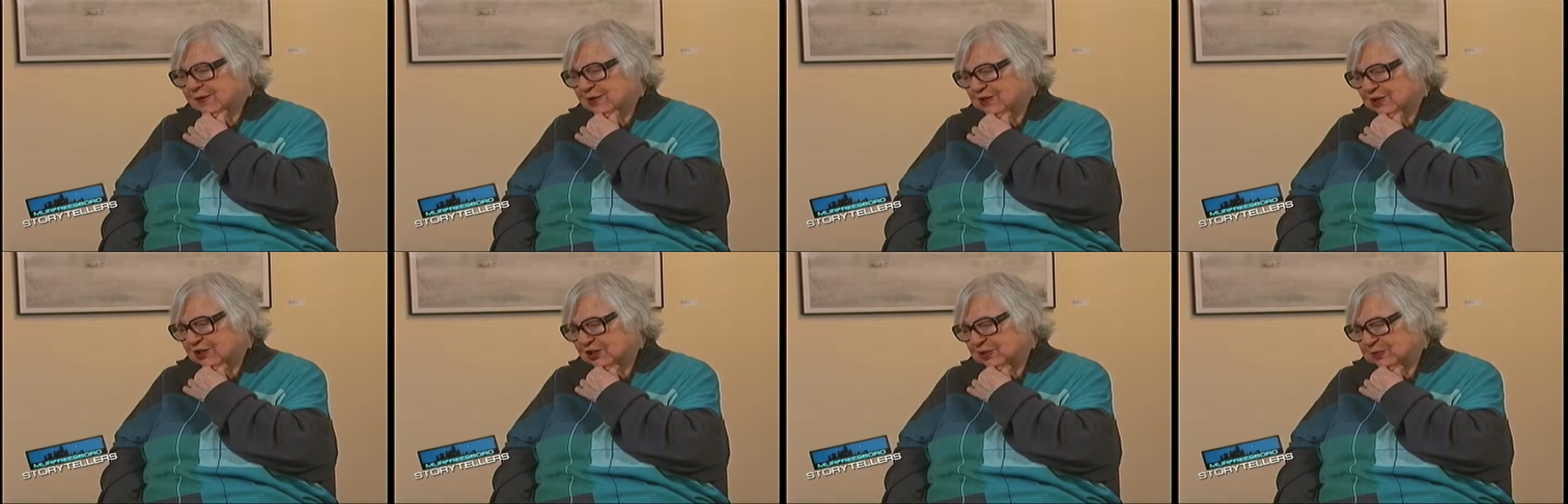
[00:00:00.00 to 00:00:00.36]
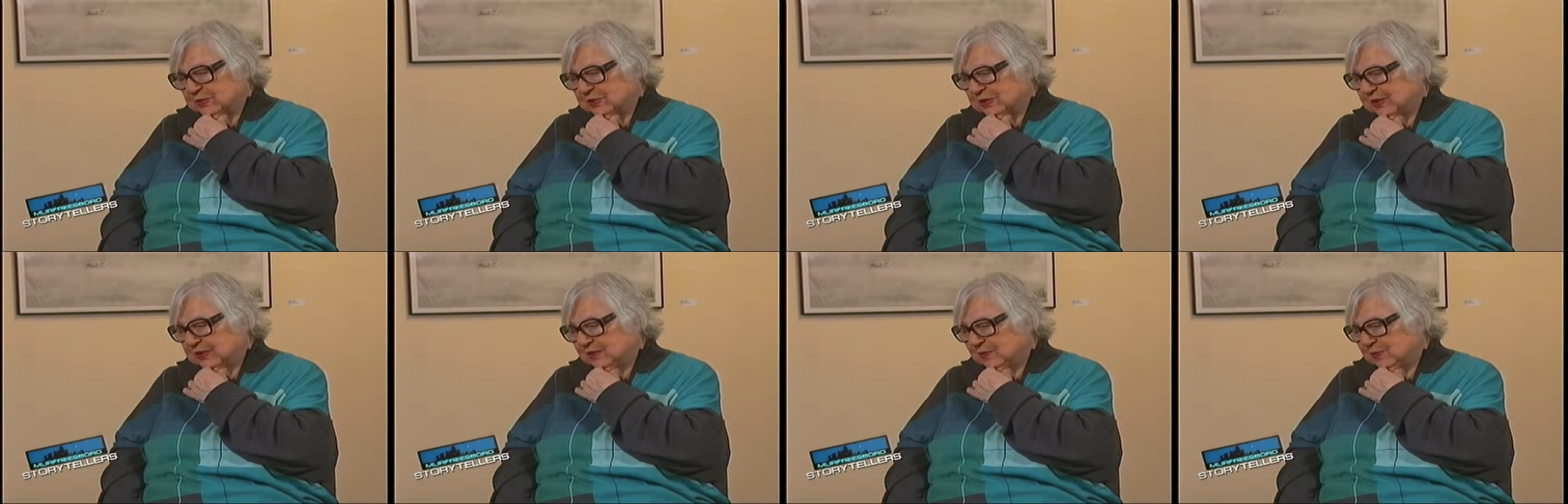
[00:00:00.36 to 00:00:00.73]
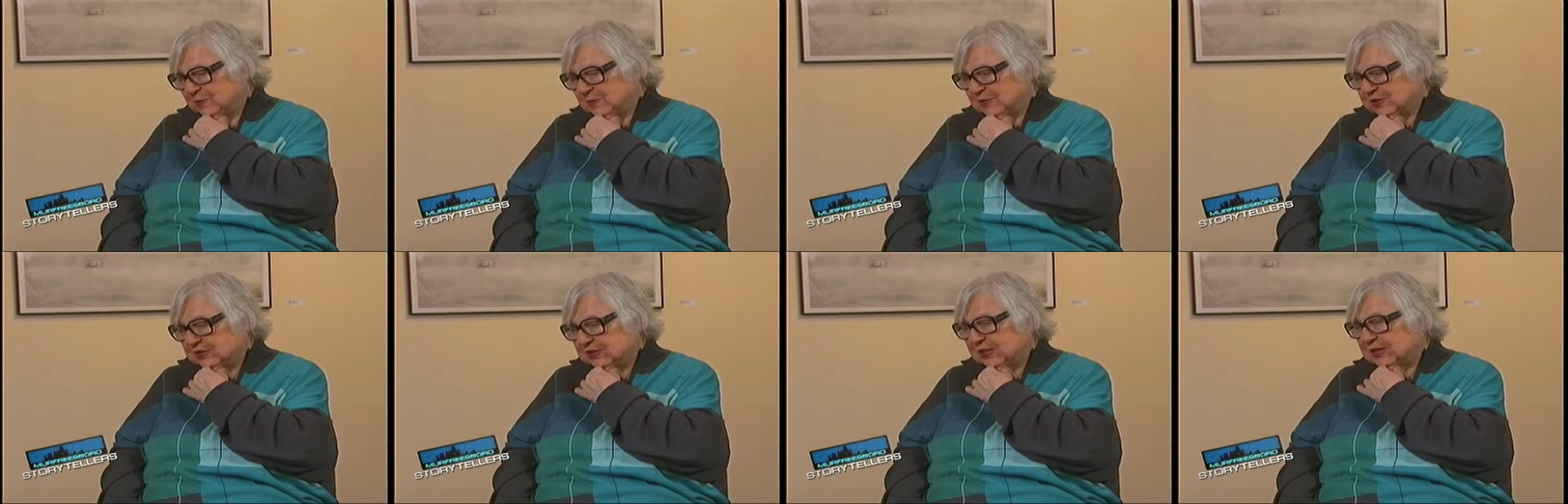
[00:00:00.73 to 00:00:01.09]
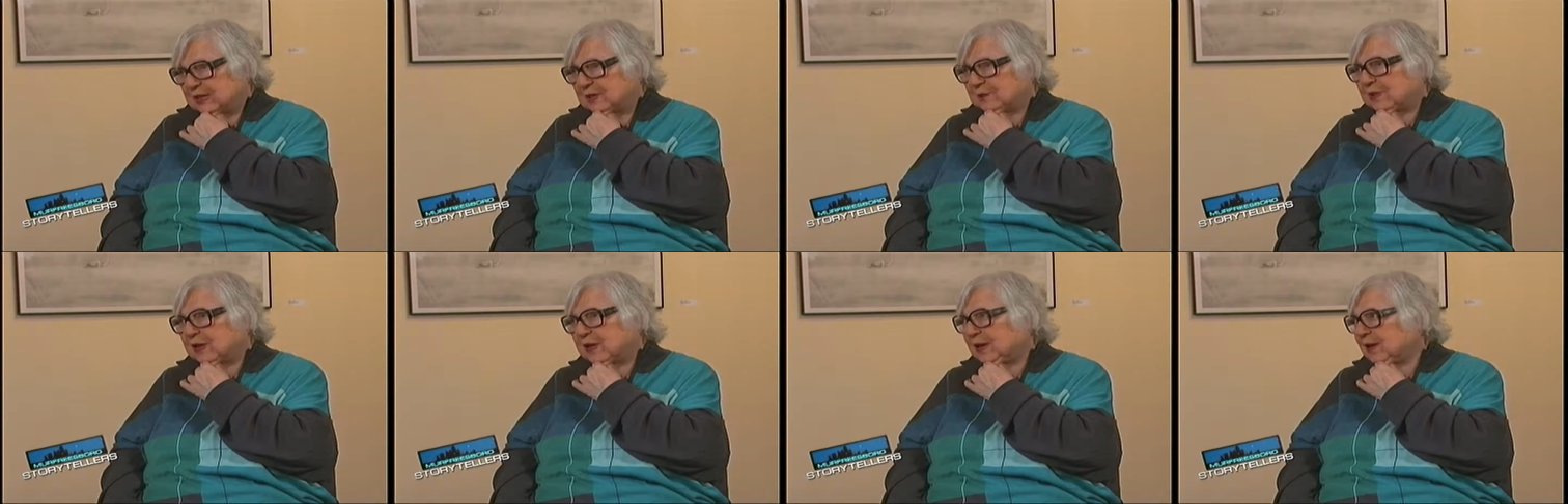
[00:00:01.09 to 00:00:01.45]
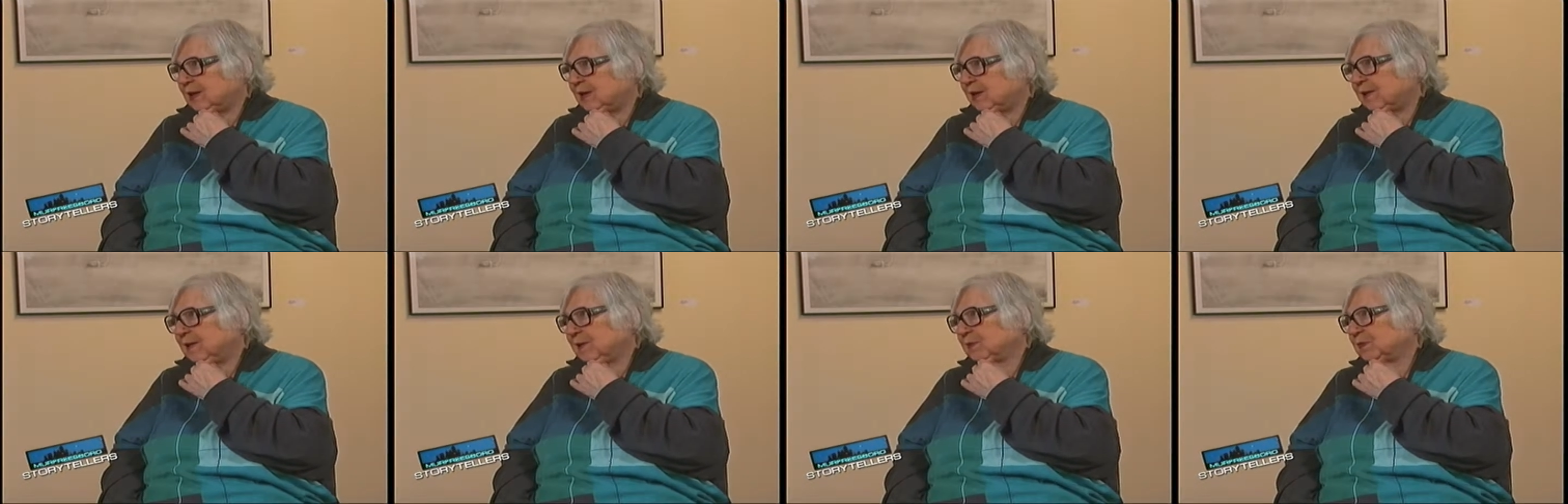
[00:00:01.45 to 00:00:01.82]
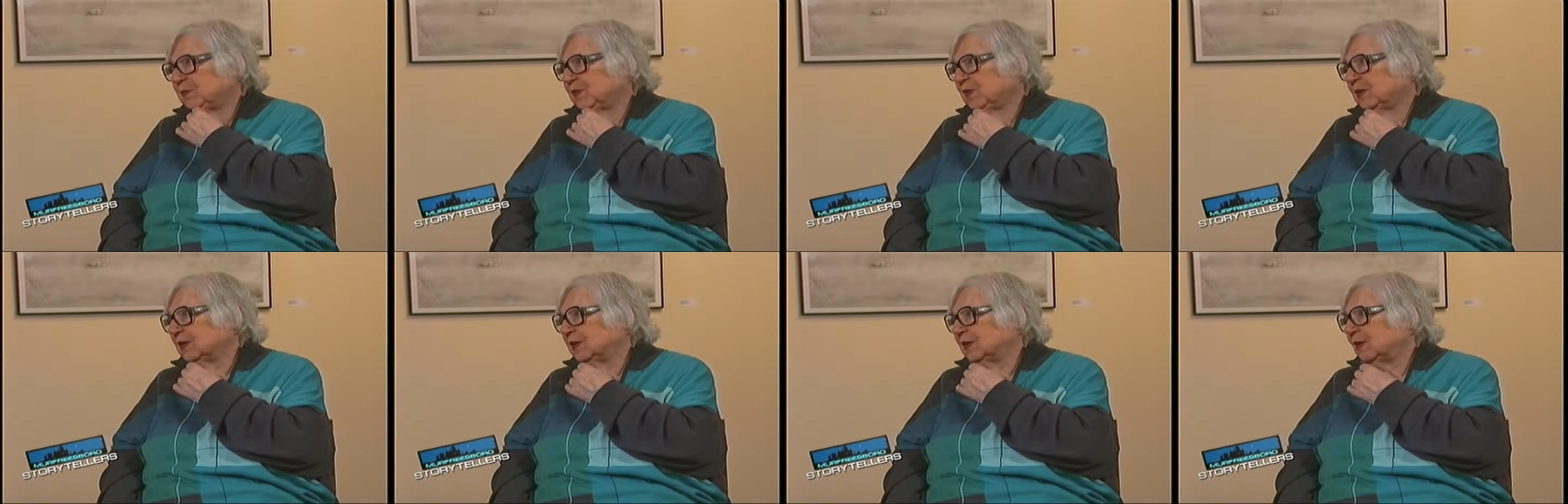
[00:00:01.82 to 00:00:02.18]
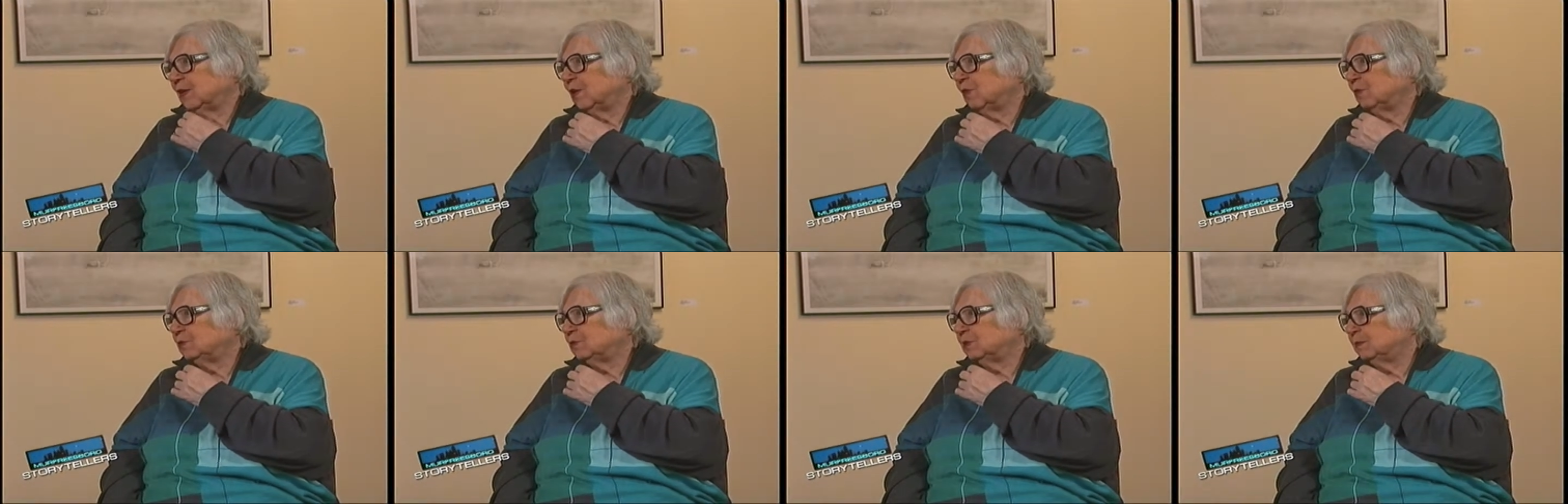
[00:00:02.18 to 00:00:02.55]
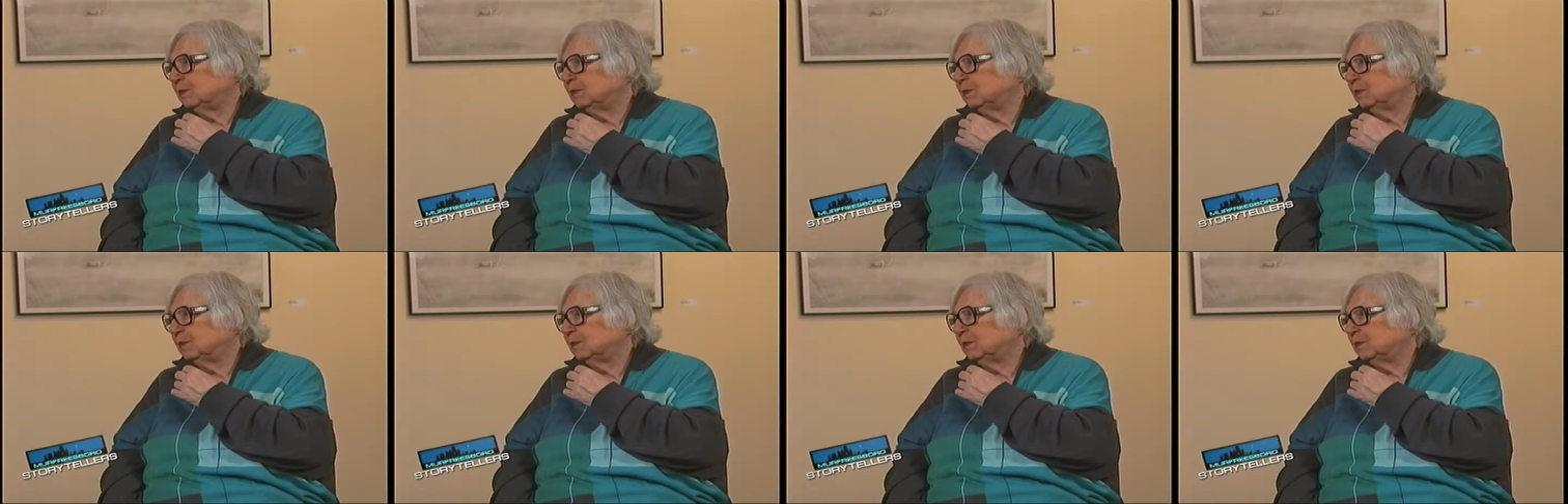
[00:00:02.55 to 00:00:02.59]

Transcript: Her husband said, "You must think my home's